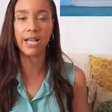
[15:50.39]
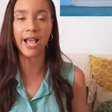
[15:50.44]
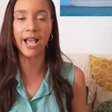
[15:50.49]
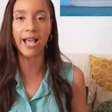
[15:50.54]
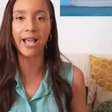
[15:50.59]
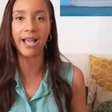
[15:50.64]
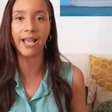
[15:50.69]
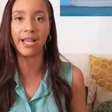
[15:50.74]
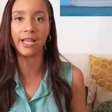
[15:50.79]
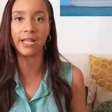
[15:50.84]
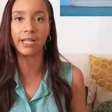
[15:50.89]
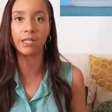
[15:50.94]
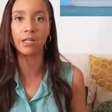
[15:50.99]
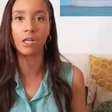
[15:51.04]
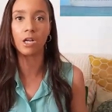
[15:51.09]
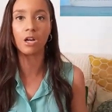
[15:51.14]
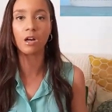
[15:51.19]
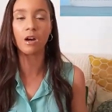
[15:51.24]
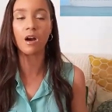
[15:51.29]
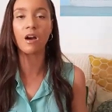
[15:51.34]
and
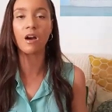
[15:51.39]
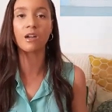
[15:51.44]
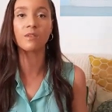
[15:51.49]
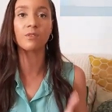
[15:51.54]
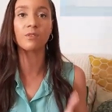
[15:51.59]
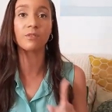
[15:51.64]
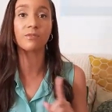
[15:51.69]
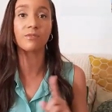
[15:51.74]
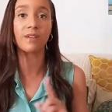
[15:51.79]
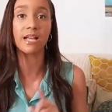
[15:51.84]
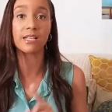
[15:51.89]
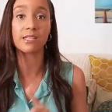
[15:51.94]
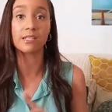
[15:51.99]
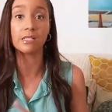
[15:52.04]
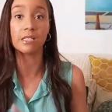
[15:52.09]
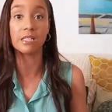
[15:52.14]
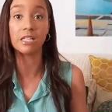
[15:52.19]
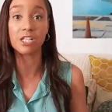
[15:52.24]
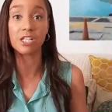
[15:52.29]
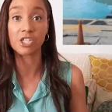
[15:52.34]
Carnival
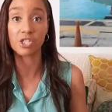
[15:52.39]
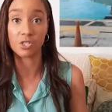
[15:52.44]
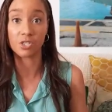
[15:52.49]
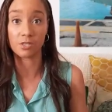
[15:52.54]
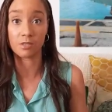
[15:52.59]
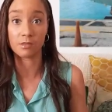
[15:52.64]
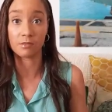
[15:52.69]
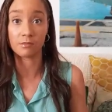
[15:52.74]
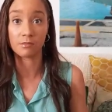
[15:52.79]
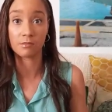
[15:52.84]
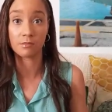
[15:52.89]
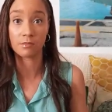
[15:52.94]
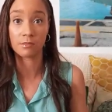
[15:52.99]
Fascination